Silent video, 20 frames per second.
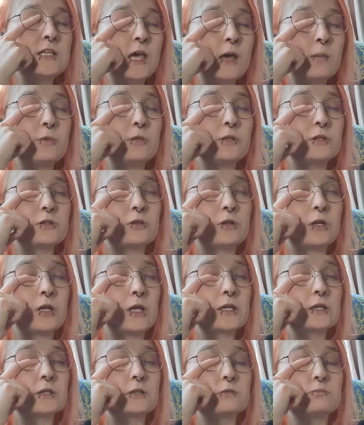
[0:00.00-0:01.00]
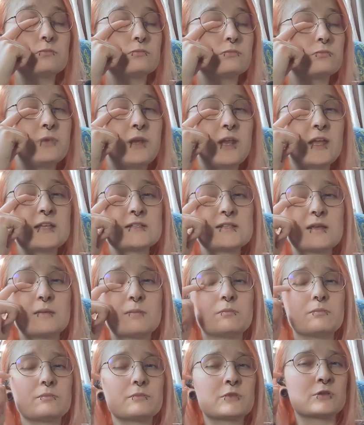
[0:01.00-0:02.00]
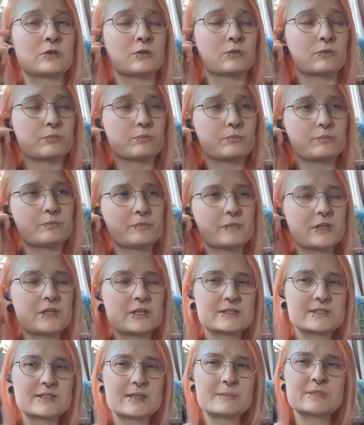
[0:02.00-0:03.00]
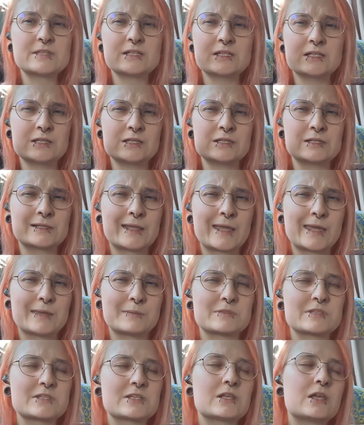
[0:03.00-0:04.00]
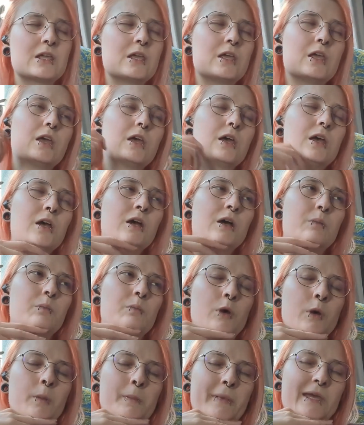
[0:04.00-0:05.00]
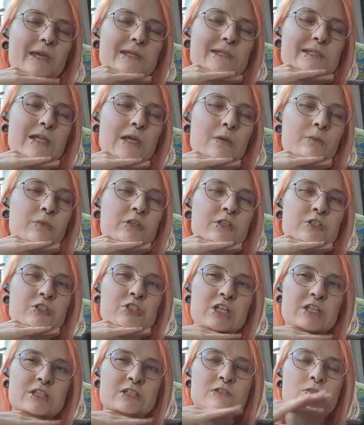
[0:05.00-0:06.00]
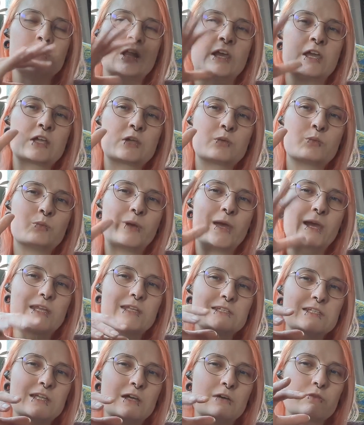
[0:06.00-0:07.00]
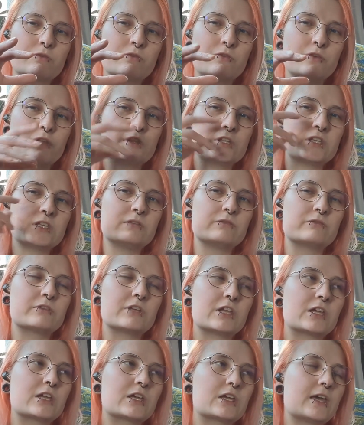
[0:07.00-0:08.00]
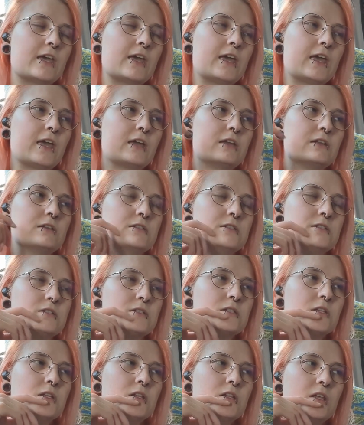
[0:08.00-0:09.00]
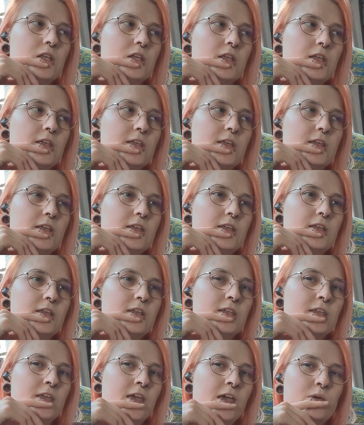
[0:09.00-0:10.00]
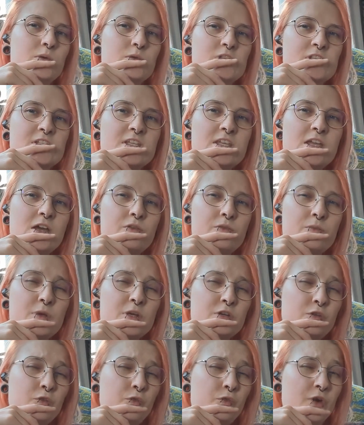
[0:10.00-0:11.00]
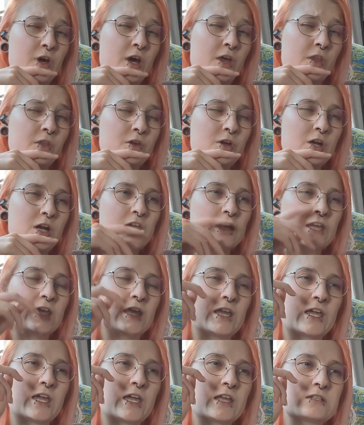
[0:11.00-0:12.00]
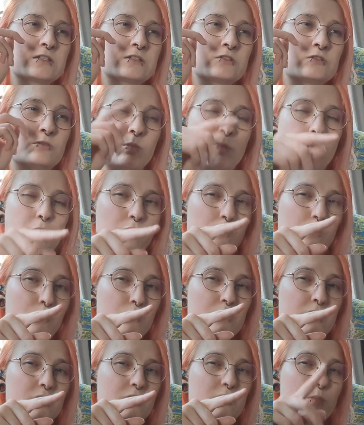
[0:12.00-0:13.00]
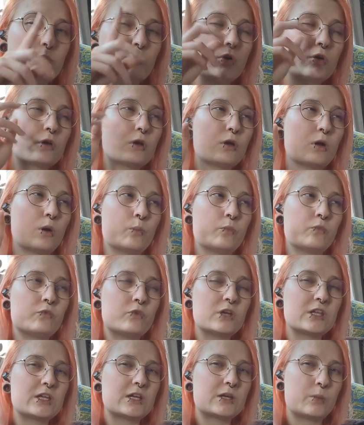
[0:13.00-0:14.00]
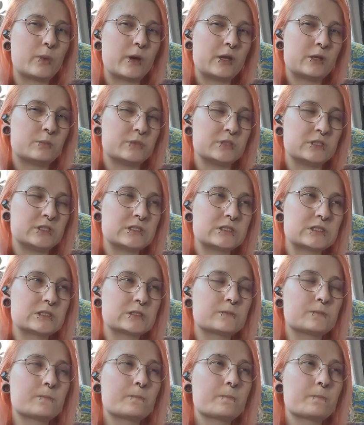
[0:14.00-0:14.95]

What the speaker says: tablet, or like play some, some silly little games on my tablet, just to like wind down for the evening. And yeah, we'll see how much farther I can get tomorrow in the book. Hopefully, quite a bit.